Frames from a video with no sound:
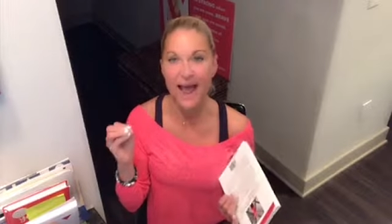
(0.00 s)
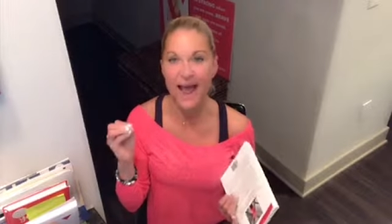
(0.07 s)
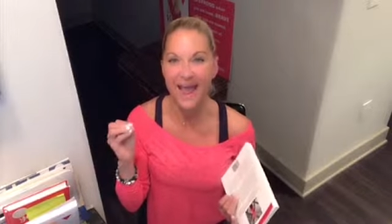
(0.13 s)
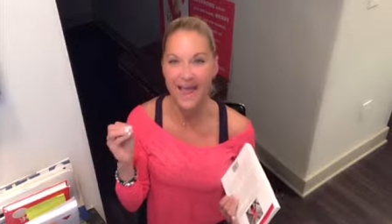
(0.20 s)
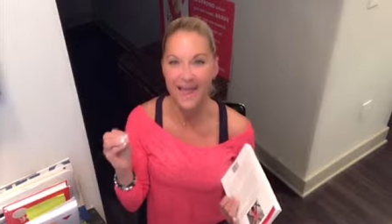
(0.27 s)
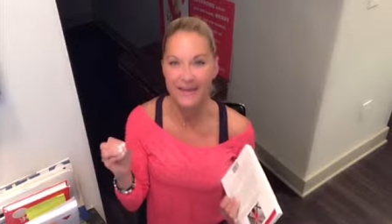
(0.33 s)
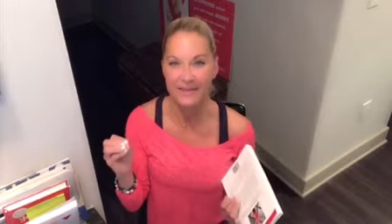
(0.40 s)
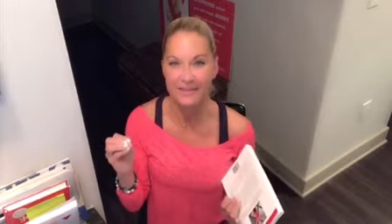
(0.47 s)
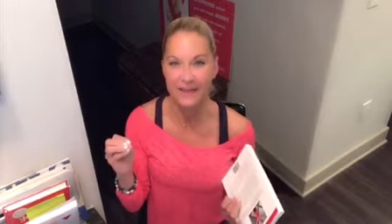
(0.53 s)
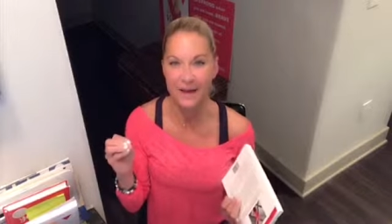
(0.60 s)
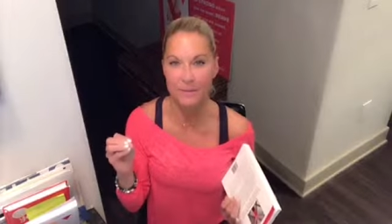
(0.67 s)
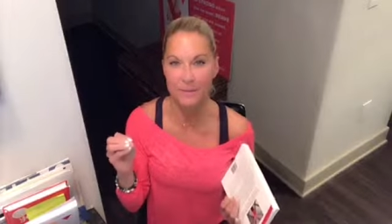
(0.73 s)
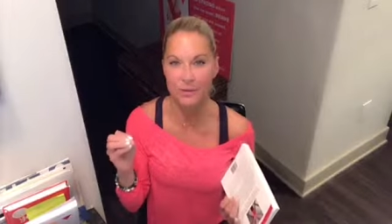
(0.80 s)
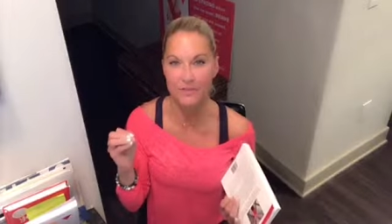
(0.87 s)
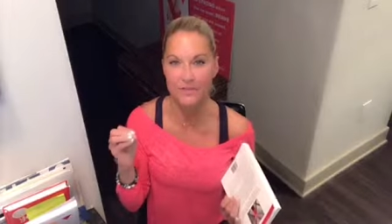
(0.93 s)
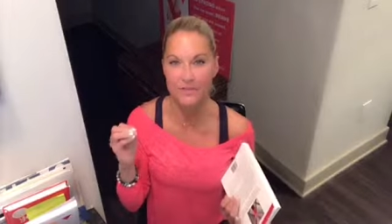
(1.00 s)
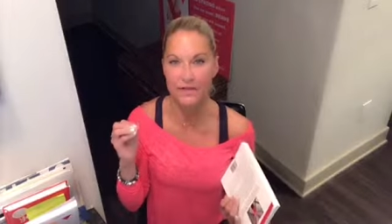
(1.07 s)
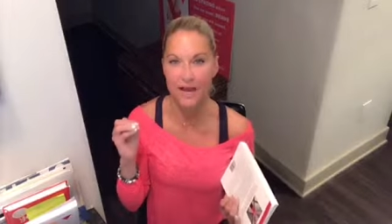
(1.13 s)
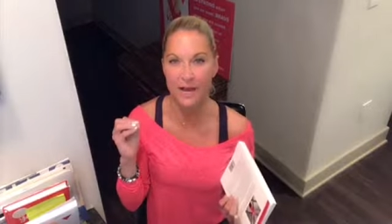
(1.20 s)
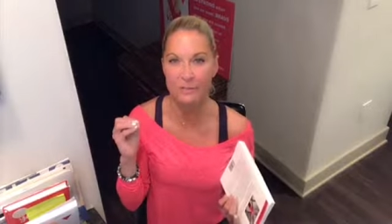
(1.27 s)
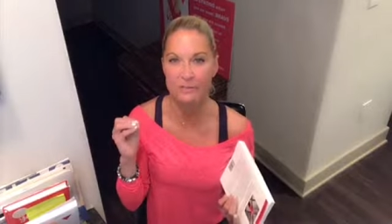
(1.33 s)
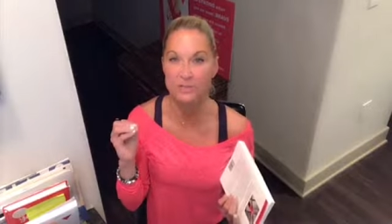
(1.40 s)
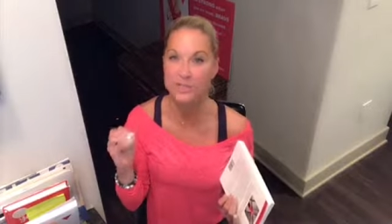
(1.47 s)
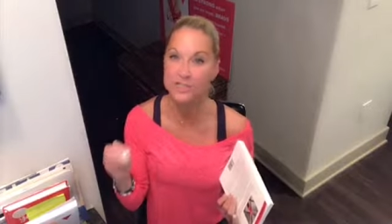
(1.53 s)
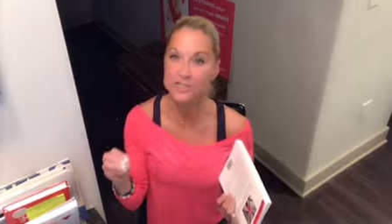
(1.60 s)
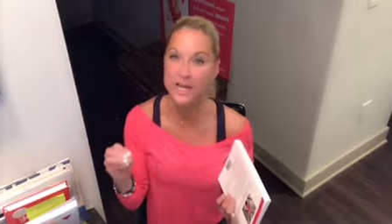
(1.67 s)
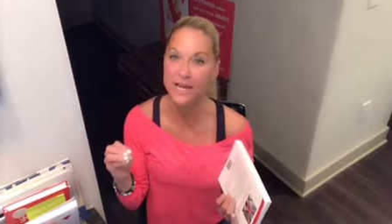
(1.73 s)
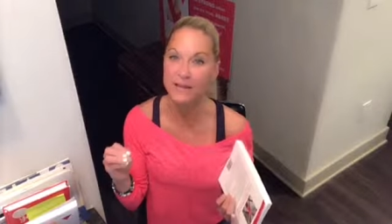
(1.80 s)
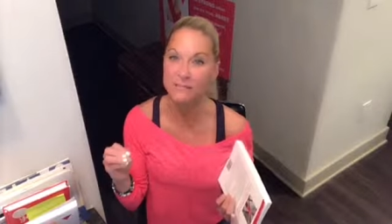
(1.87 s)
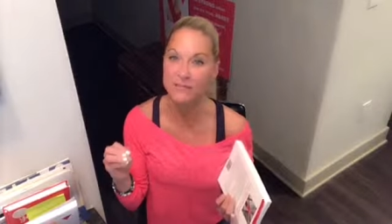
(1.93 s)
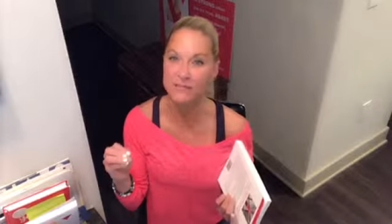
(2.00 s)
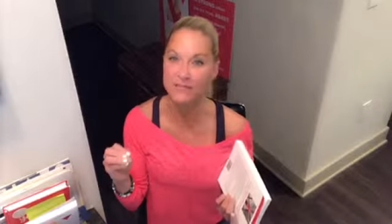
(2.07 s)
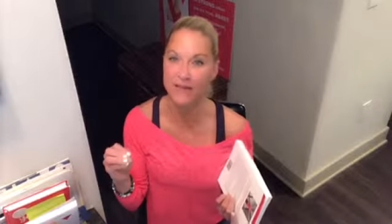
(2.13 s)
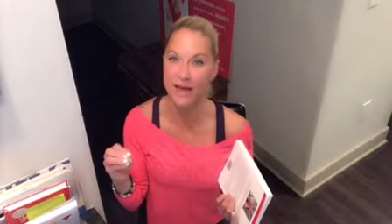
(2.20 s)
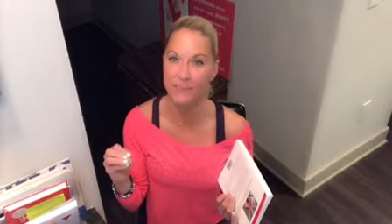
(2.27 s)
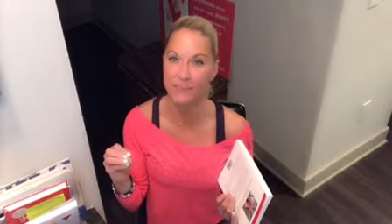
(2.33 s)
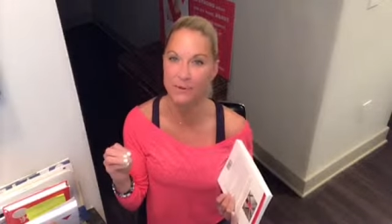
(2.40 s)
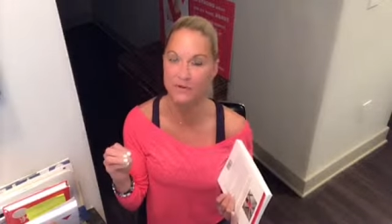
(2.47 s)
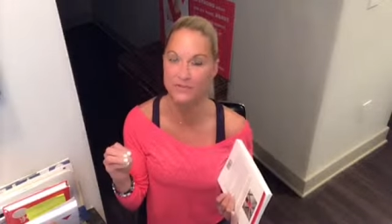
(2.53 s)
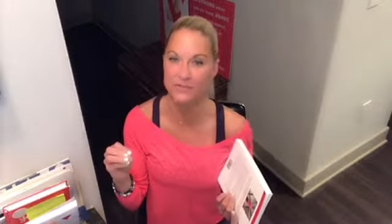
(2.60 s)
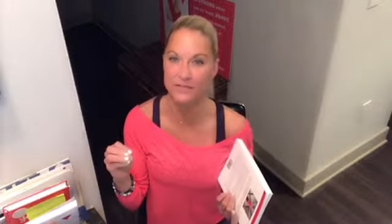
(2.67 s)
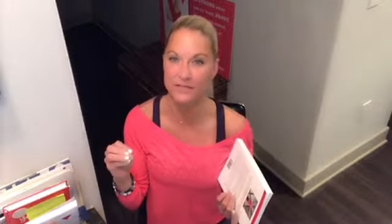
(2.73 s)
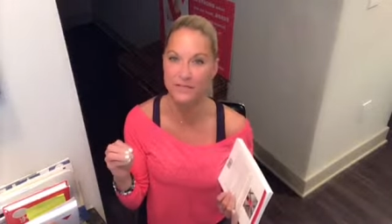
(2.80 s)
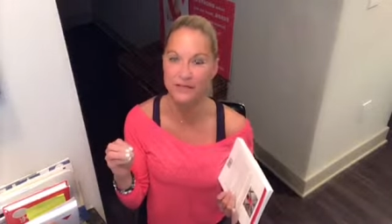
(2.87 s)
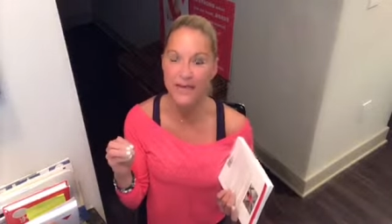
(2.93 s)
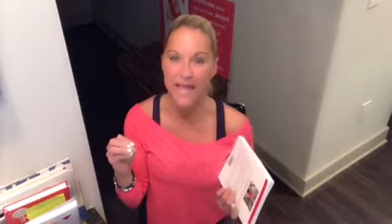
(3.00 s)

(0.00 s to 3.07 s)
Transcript: I hated that person. I was ashamed of that person.